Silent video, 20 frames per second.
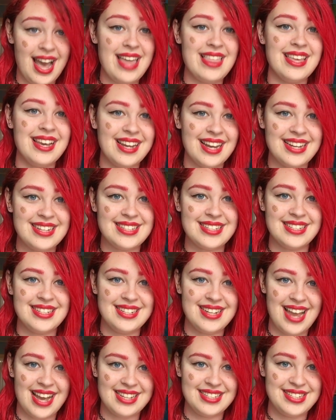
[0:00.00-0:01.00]
I think I
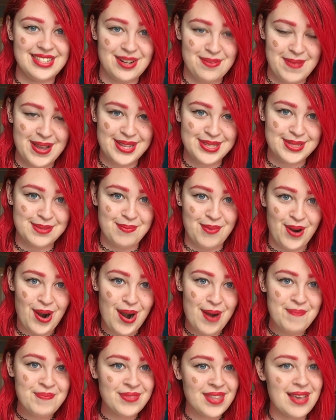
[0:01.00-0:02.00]
should next year make some
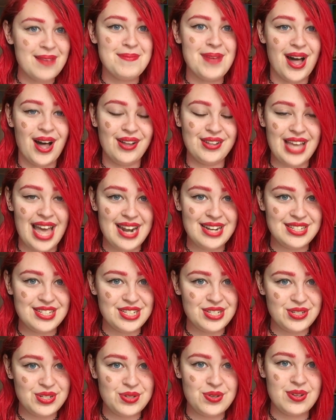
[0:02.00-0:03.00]
more, but I'll get
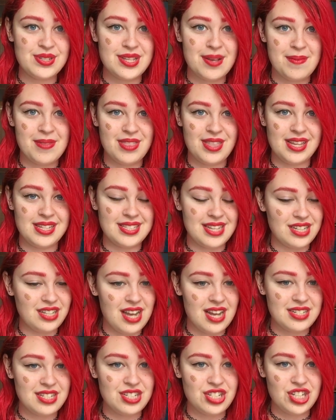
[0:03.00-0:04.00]
into some of the things I
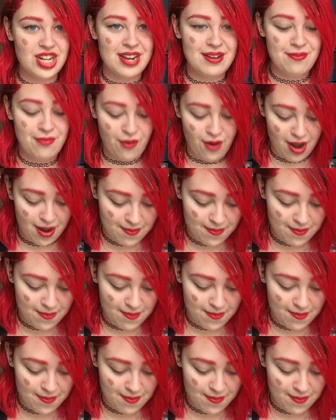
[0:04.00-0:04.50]
got to trade for.